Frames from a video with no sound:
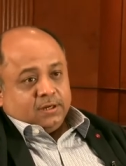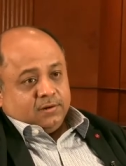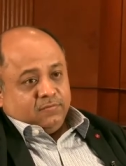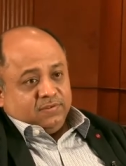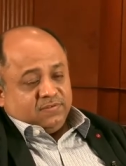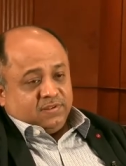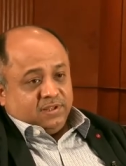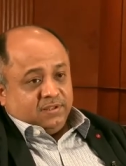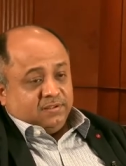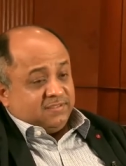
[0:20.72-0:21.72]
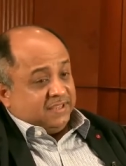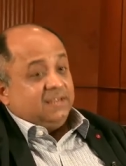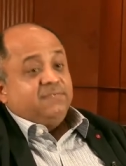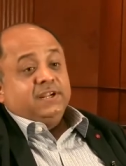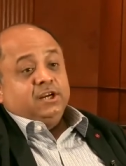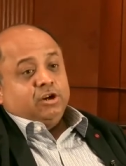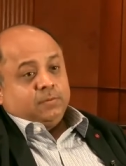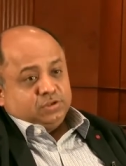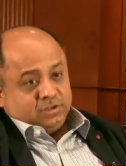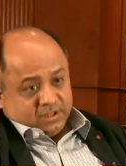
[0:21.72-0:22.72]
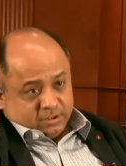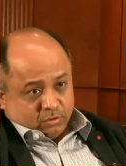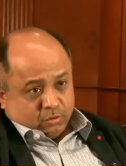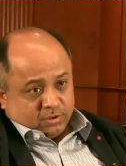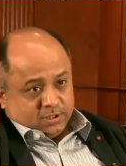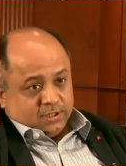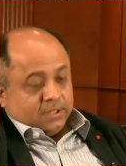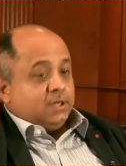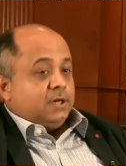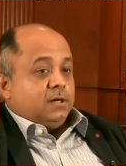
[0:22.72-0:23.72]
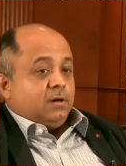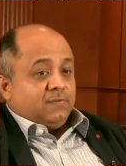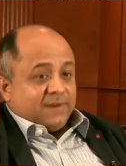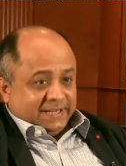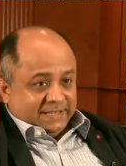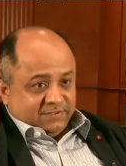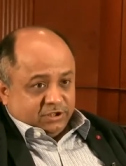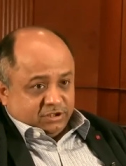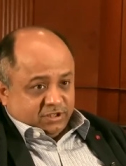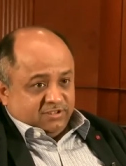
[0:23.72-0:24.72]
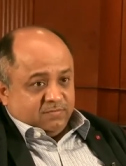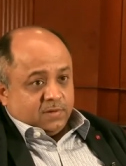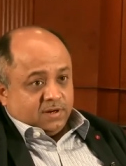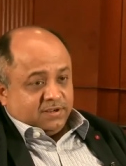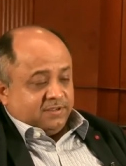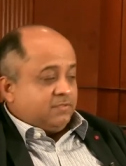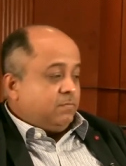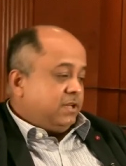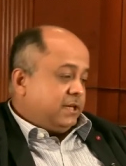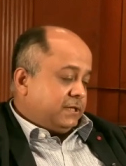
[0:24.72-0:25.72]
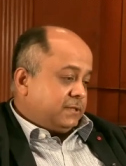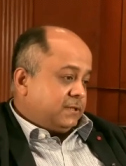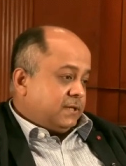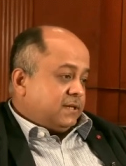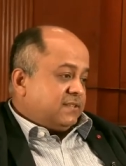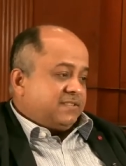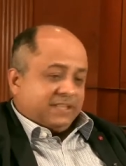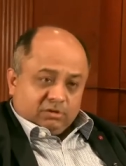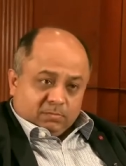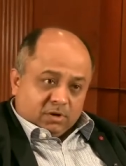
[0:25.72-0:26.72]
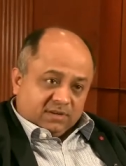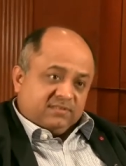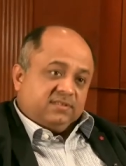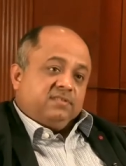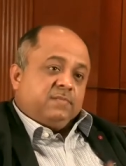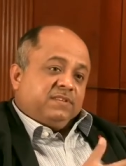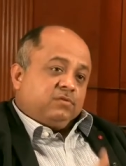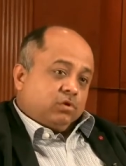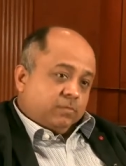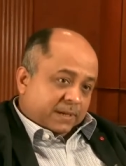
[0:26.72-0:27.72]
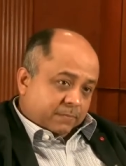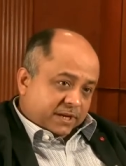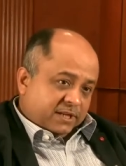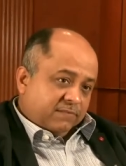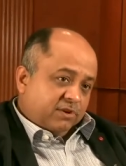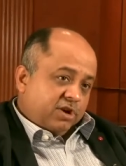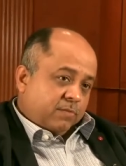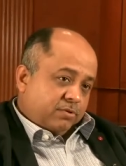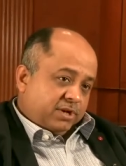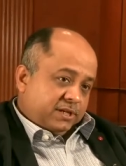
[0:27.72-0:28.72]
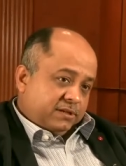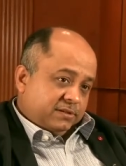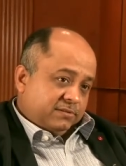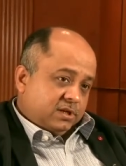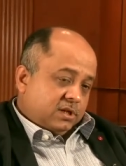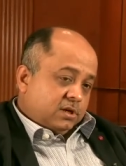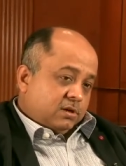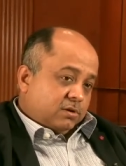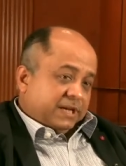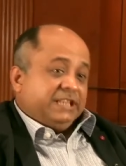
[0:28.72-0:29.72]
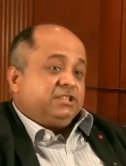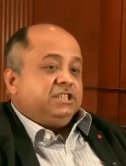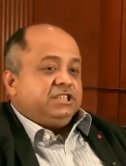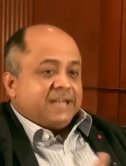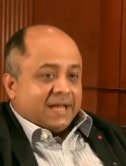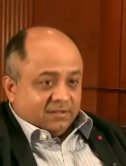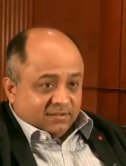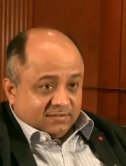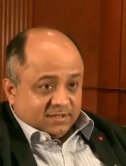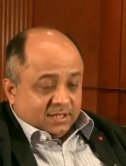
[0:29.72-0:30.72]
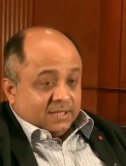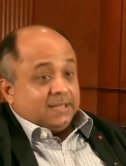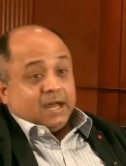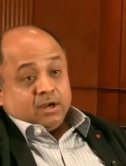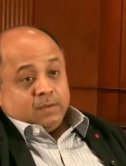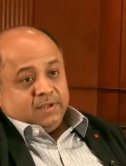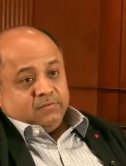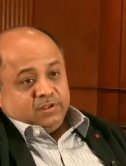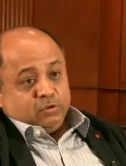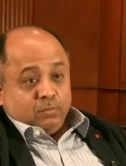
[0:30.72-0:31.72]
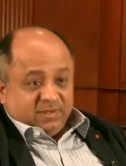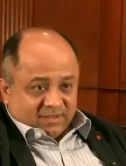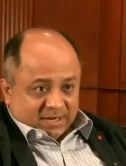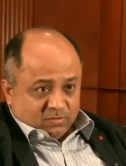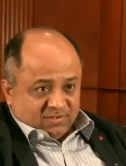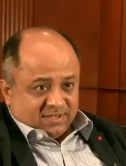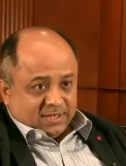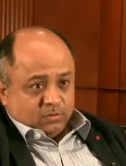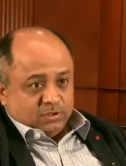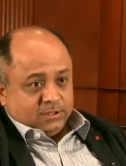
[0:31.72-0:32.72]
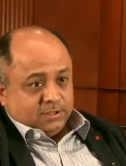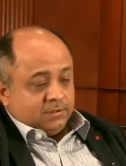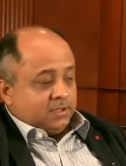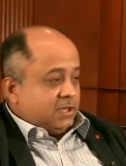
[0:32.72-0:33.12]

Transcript: uh, we've seen significant adoption and growth uh, of high definition in these markets, be it set-top boxes being sold by pay T V operators, or H D channels now coming with Dolby surround sound. Uh,